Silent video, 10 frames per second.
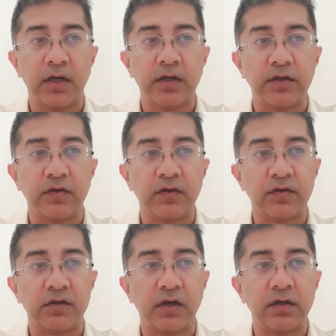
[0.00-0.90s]
This is
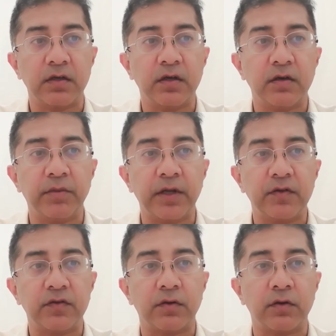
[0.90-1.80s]
done
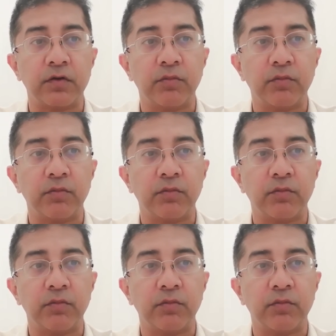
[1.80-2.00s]
based on